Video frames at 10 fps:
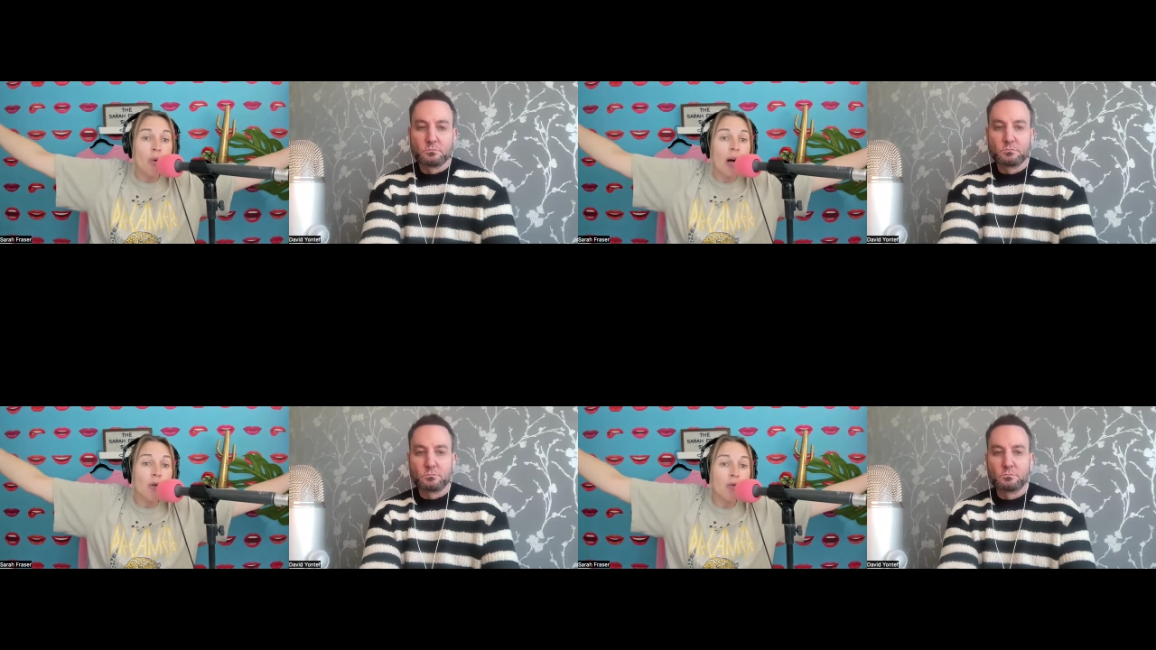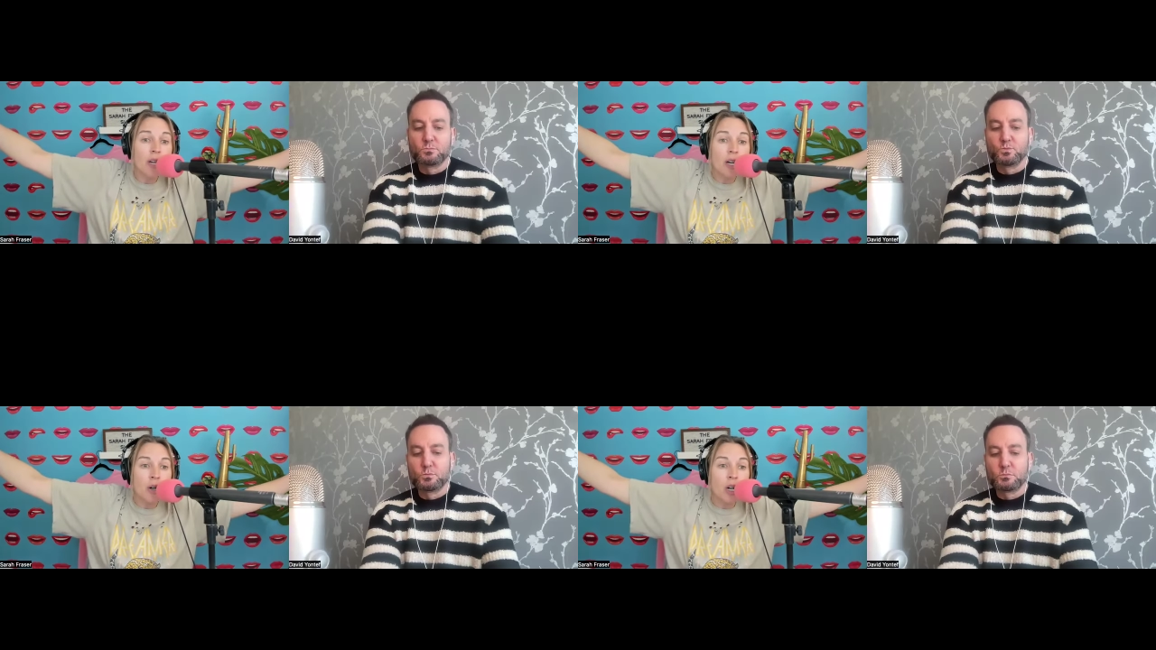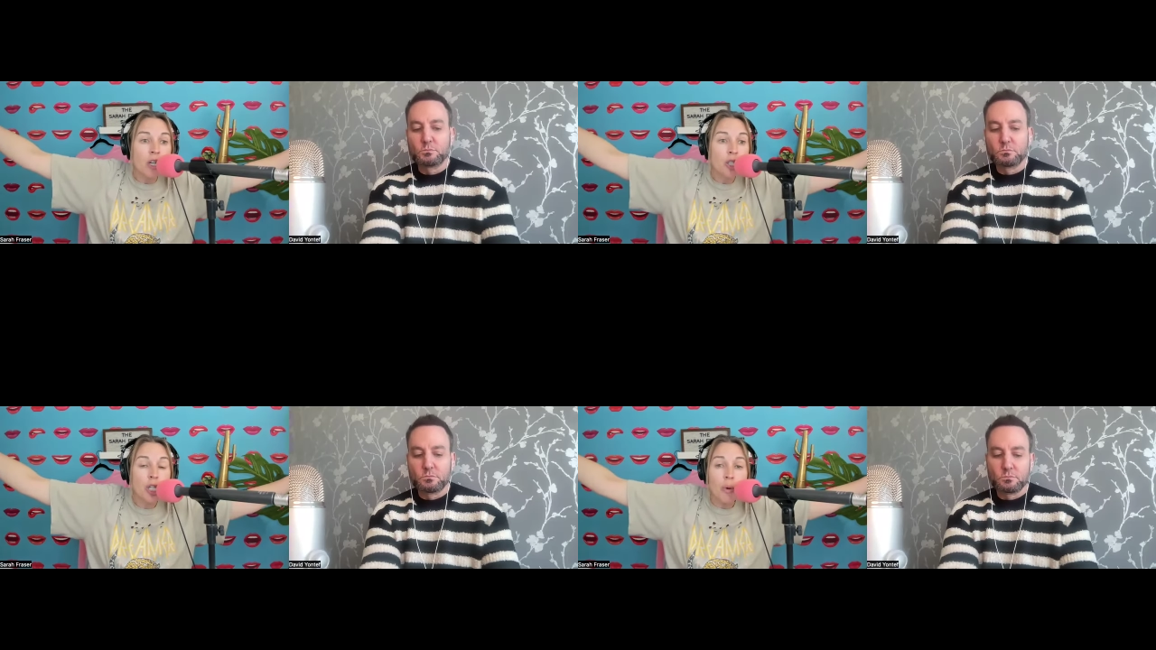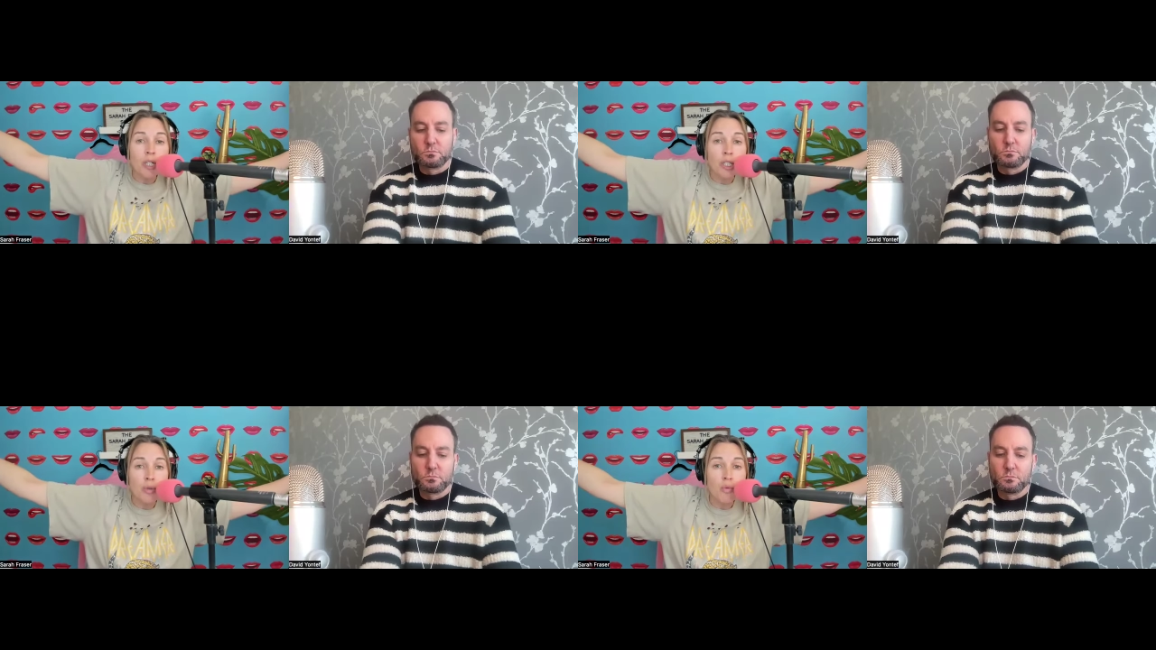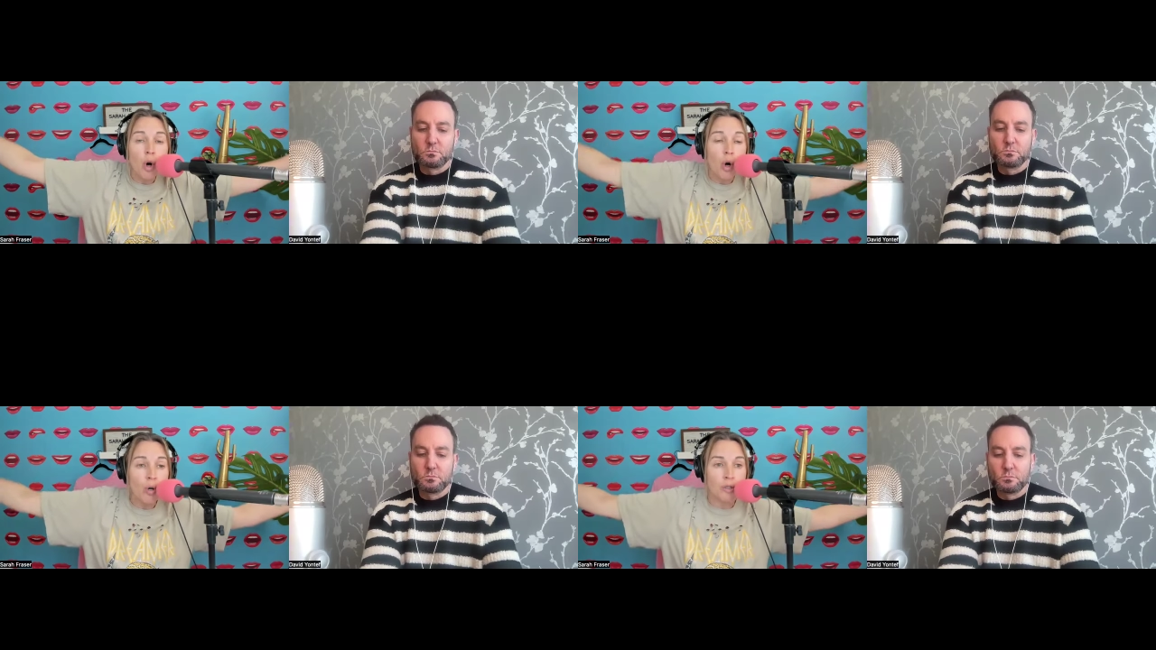Speaker 1: Go out there, show us your
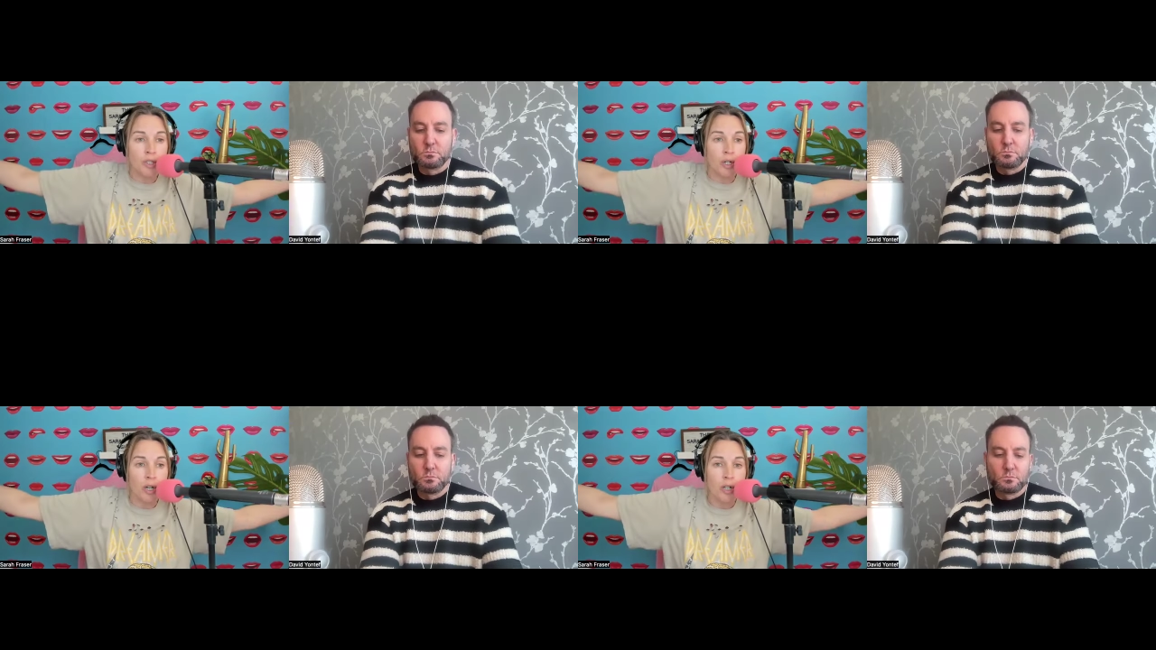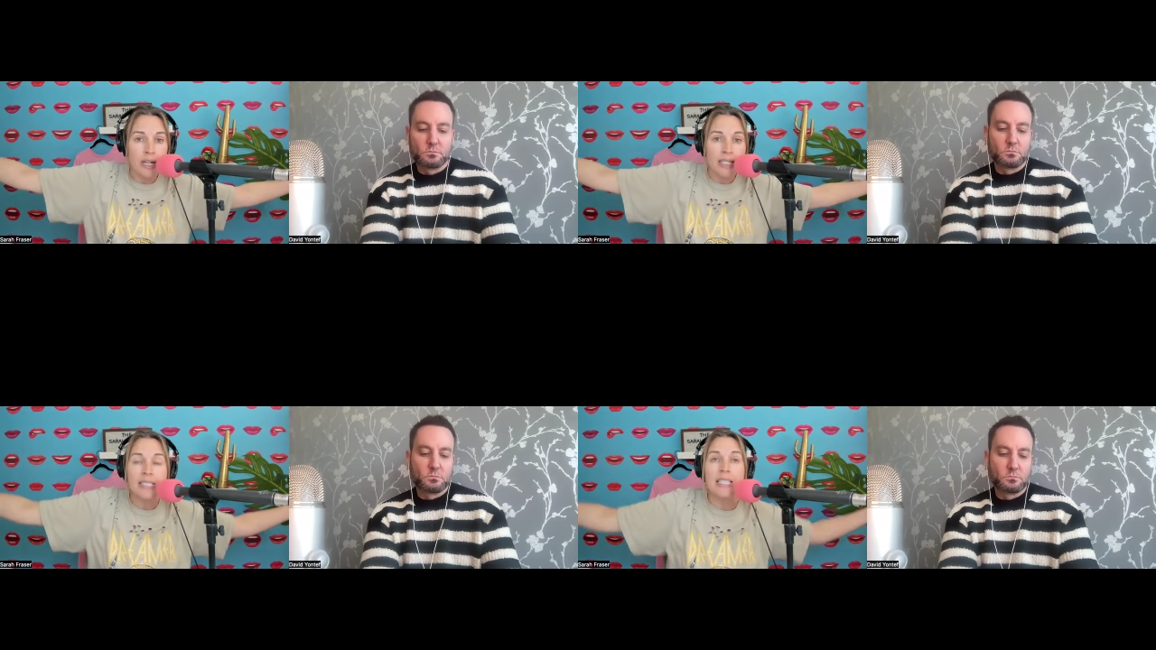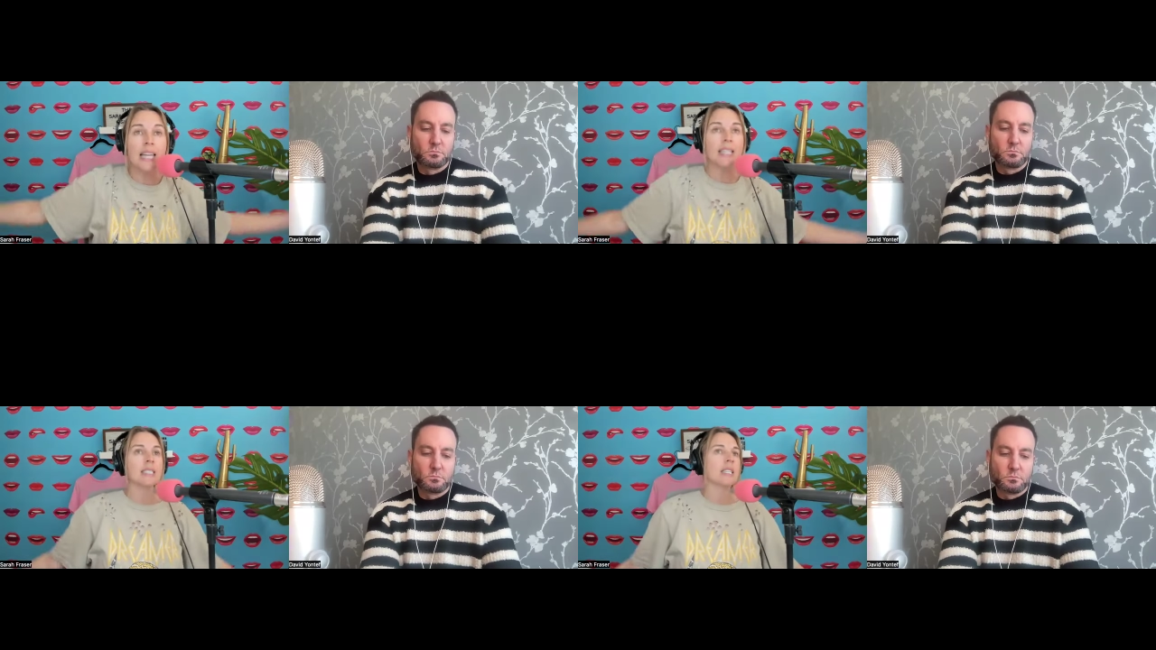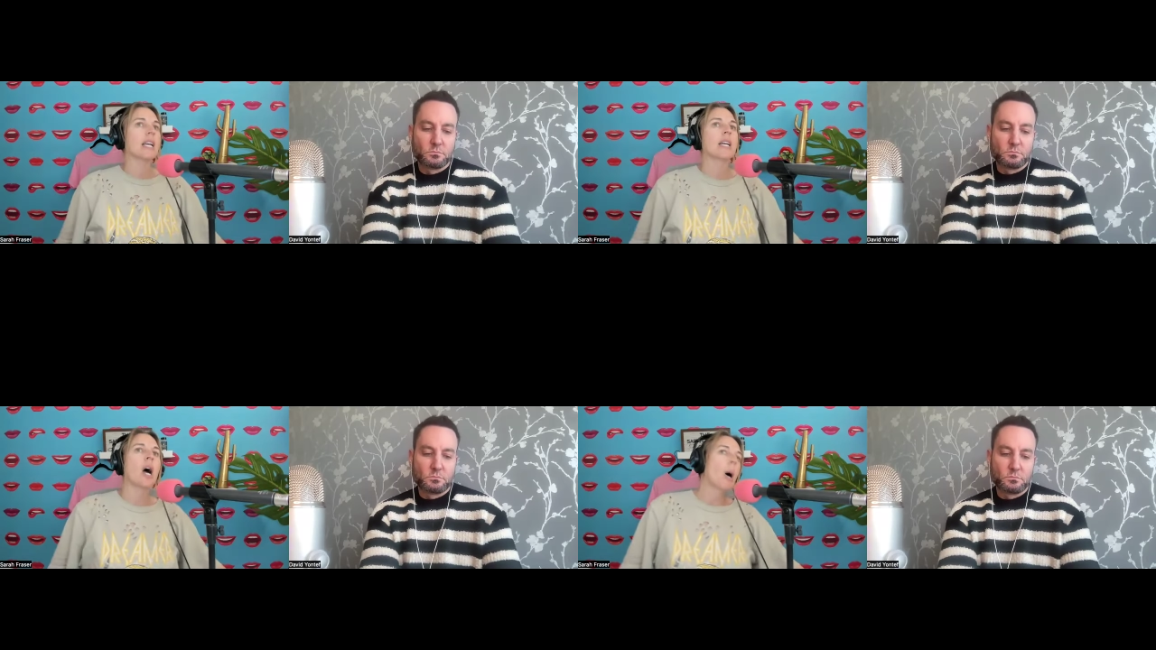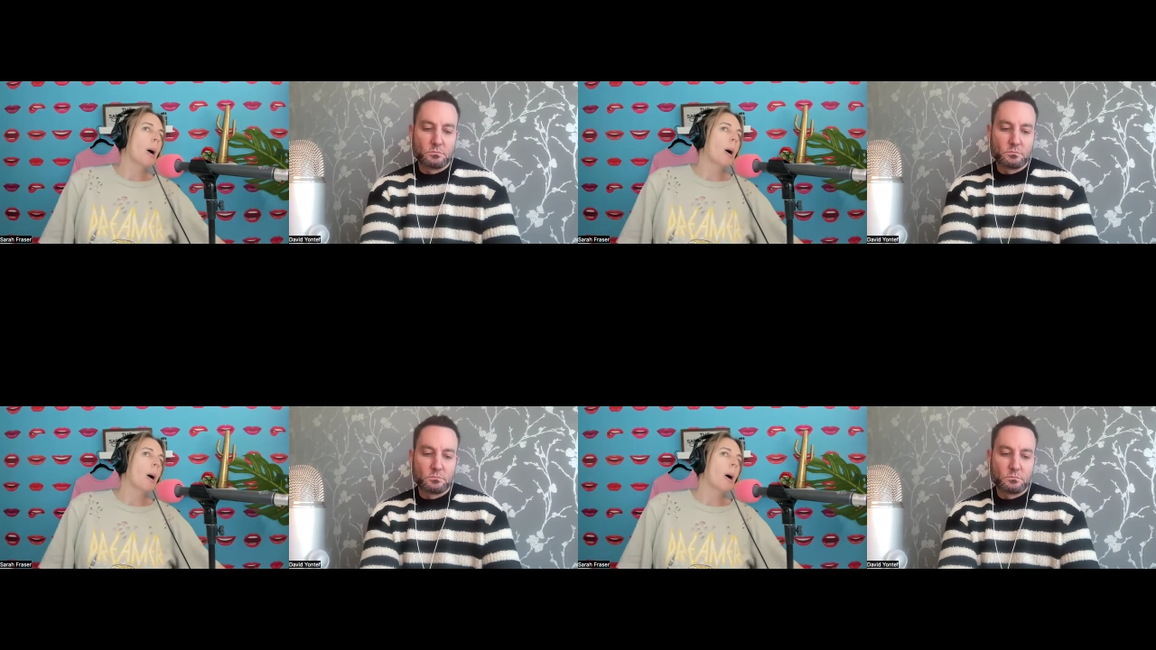rolls, girl. Instead, it's like,